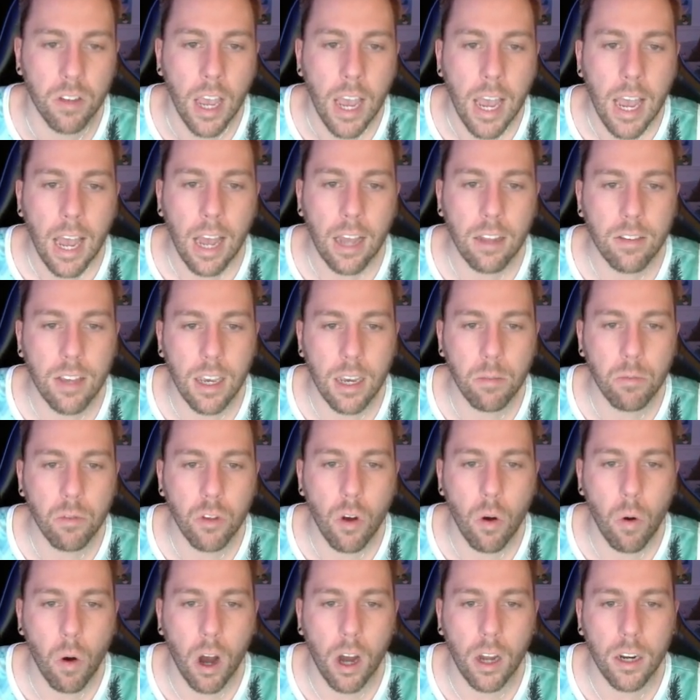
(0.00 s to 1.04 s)
As games
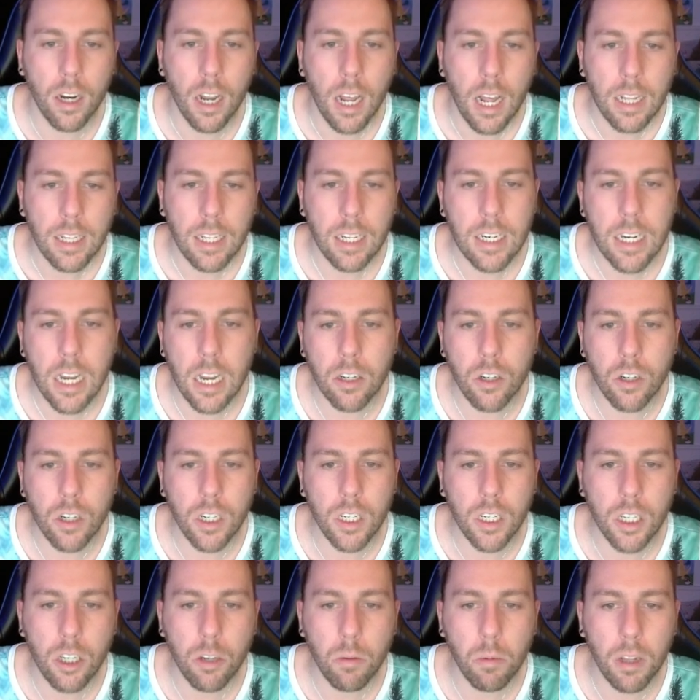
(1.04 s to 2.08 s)
go on, they tend to
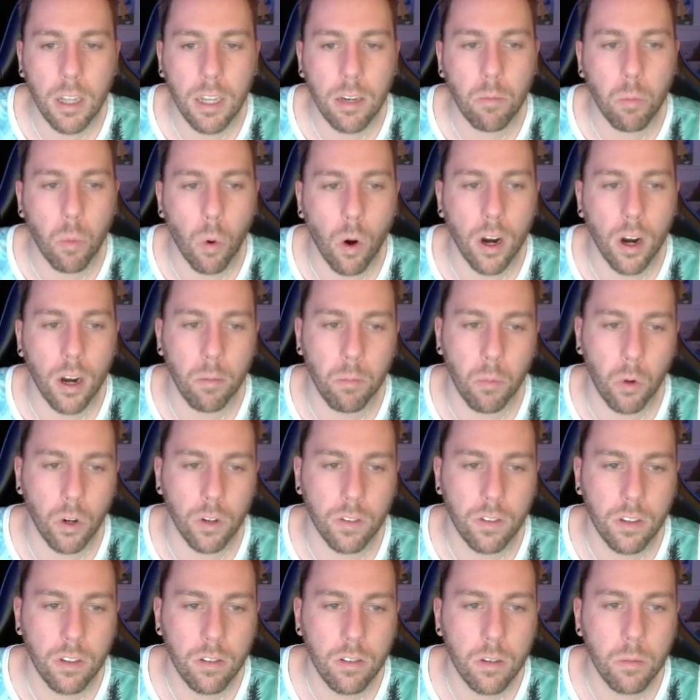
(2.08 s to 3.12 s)
accumulate more and more
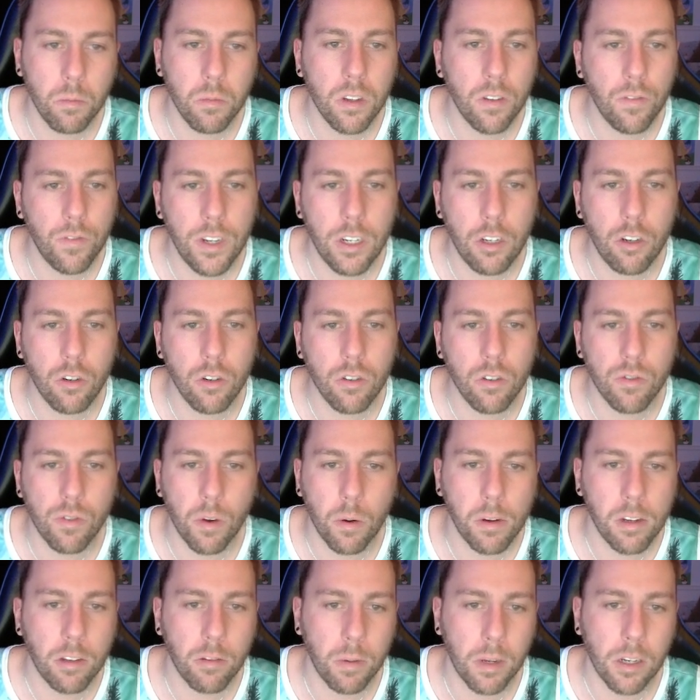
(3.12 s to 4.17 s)
systems and features from
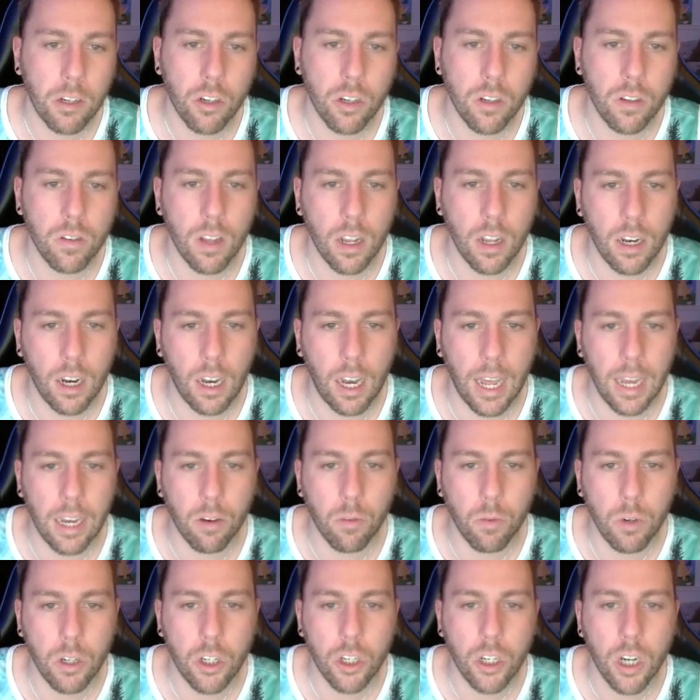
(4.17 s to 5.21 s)
expansions and the like,
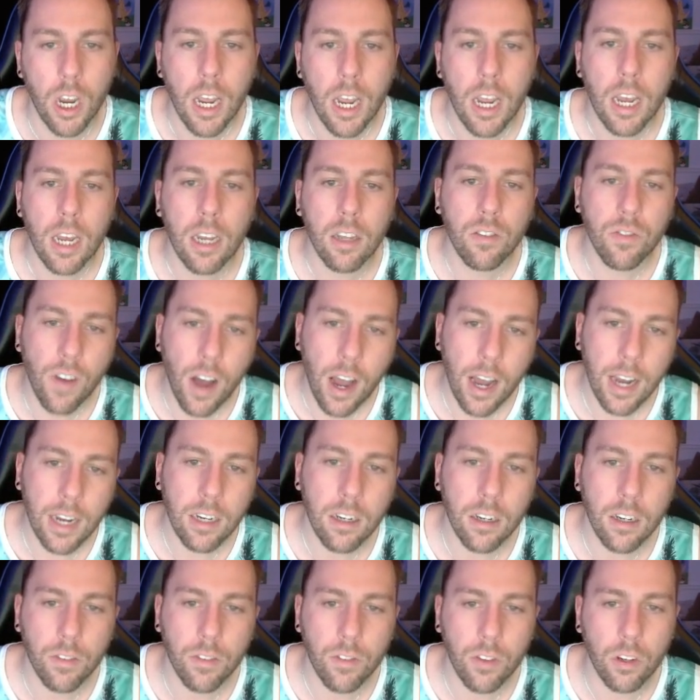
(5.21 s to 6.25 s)
which is
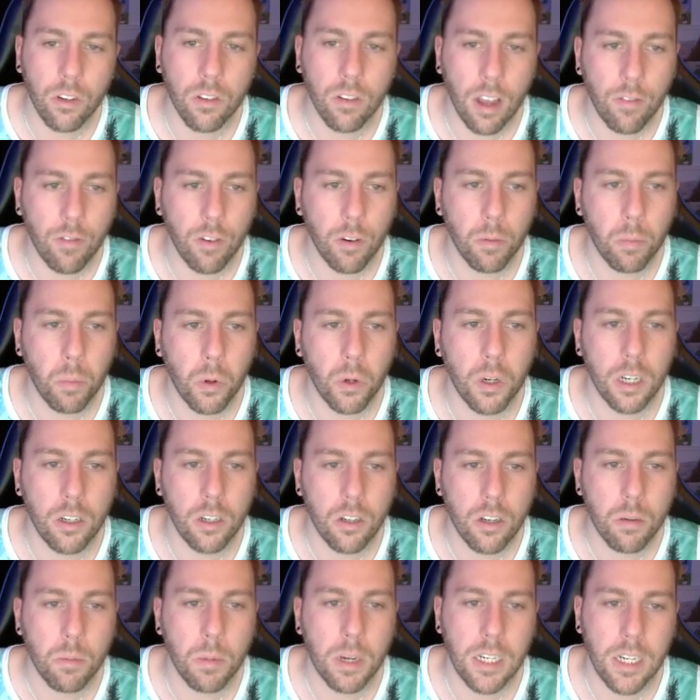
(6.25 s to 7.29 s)
fine if there's effort put
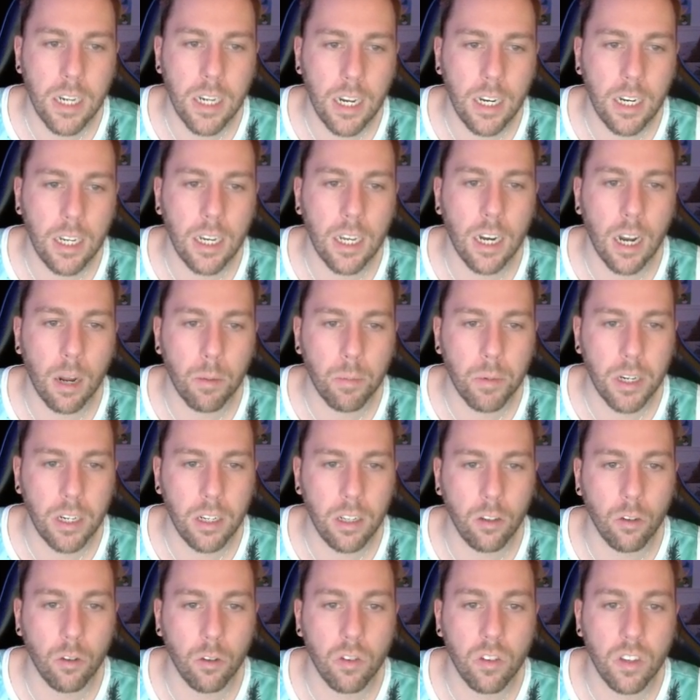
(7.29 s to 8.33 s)
into maintaining and
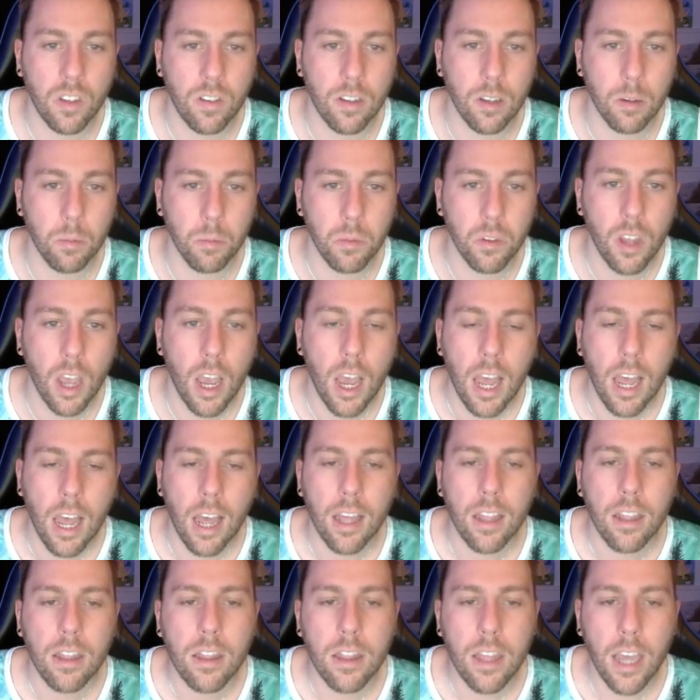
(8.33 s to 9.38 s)
updating those systems.
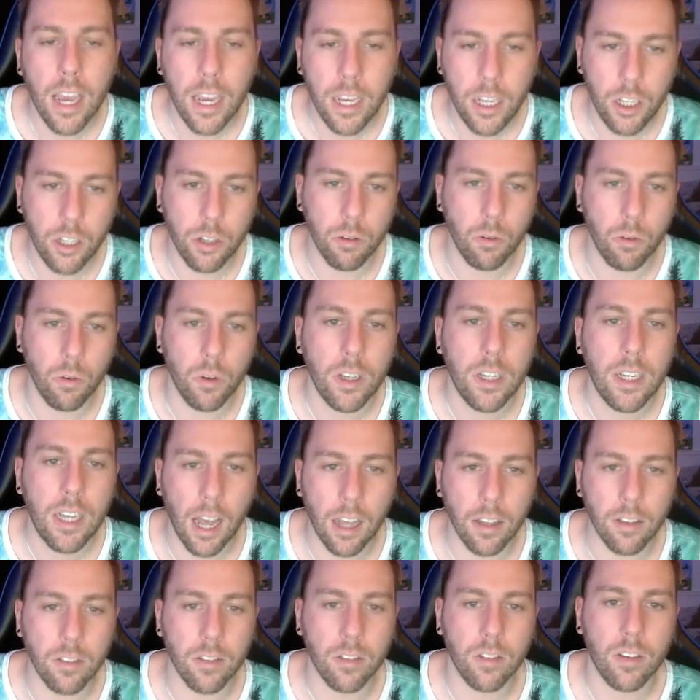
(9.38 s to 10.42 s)
Thank you.
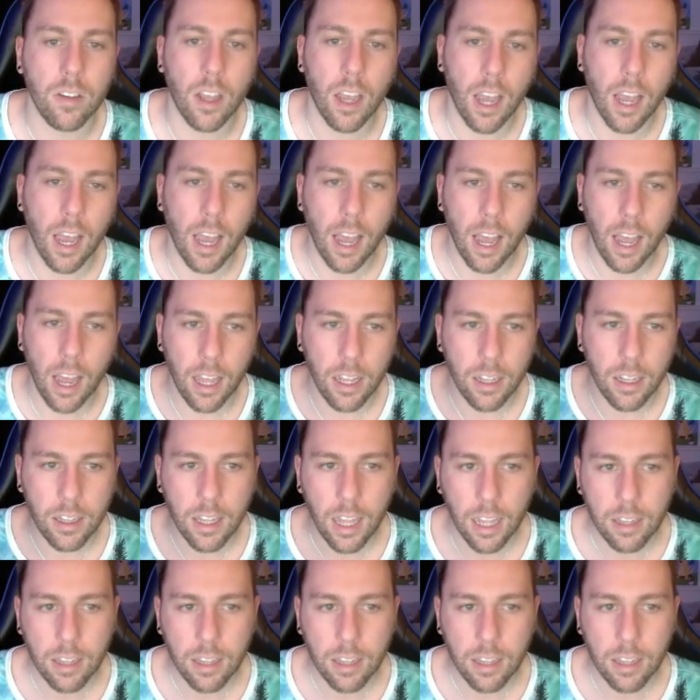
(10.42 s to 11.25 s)
Yes, that's